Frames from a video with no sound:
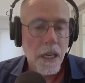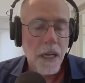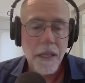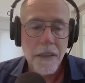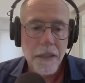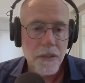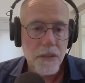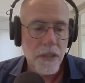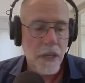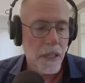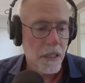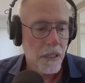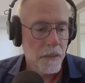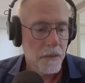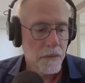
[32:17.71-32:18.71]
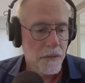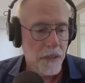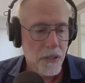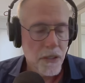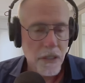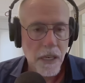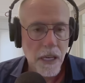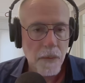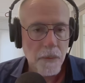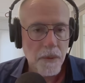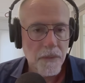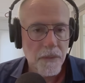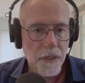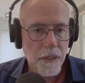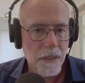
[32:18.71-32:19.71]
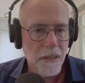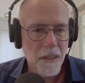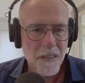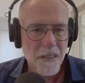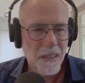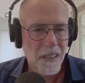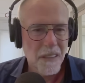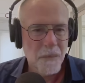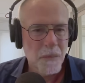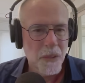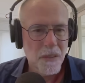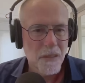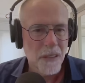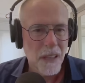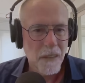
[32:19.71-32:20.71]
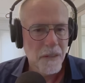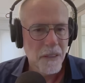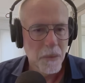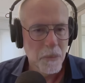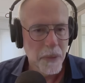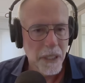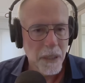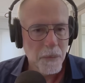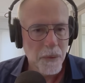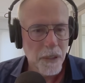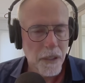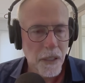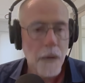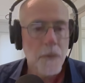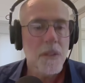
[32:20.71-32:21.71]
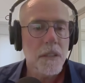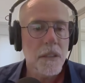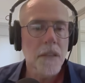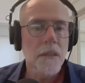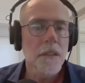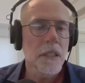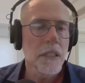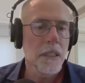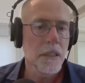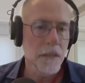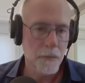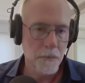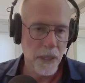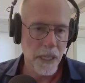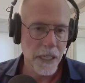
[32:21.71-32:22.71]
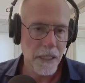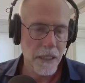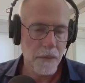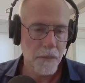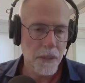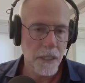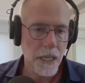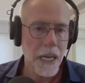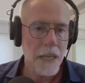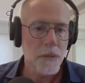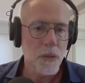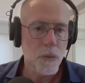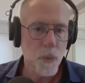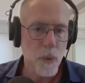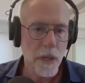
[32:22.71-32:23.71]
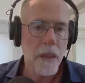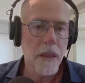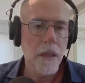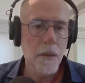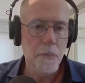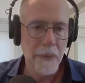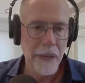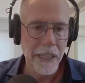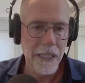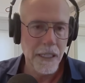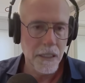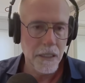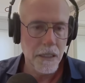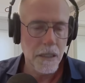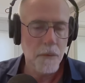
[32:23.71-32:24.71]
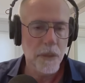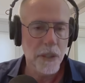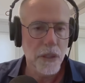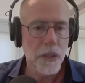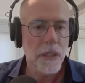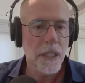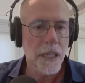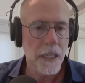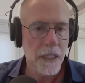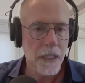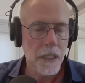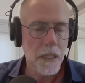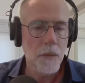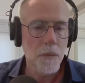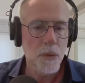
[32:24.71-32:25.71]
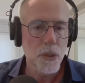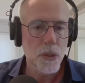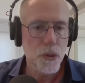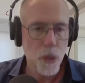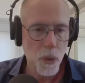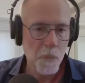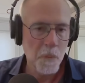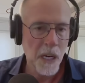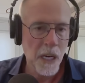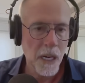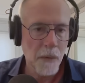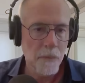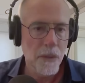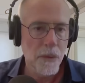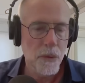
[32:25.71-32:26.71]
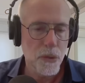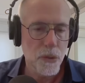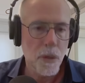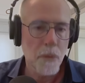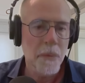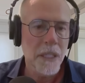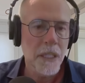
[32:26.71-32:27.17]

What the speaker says: Yeah, and they're starting a venture capital fund. And they're also like the most lovely people. I was literally, I'm bragging a little bit, I was with the band and we couldn't get in. It was so mobbed. There was